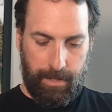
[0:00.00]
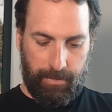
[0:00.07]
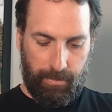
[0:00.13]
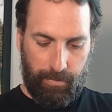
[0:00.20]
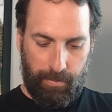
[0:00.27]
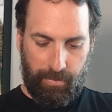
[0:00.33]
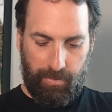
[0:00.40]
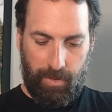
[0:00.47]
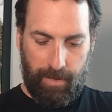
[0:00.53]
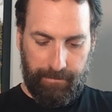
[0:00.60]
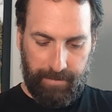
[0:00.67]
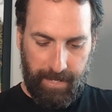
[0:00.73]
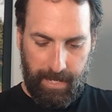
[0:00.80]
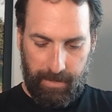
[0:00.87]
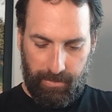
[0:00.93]
So the
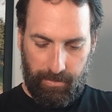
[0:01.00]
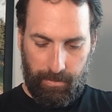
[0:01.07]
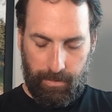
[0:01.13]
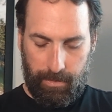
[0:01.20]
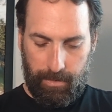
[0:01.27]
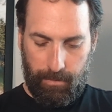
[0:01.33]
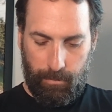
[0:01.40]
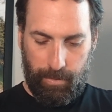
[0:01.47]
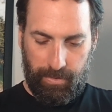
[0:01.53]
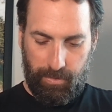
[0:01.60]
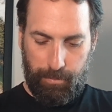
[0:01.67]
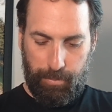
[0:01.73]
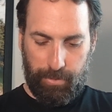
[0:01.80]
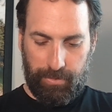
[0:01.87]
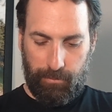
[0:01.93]
soft case,
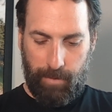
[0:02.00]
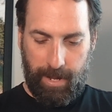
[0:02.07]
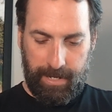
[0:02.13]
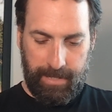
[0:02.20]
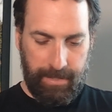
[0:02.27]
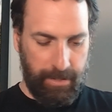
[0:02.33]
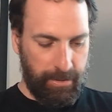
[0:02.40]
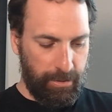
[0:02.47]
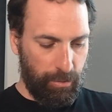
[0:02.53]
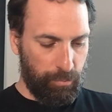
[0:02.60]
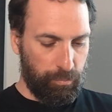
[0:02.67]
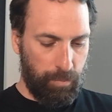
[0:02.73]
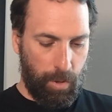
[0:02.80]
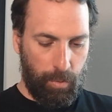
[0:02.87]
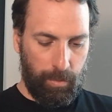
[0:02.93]
once you put the rod in there, it'll
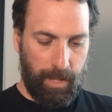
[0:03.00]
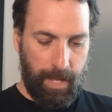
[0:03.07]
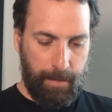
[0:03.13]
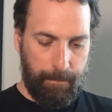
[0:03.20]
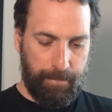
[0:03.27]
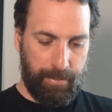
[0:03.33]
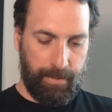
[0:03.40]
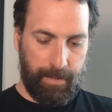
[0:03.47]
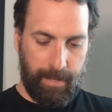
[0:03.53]
roll up,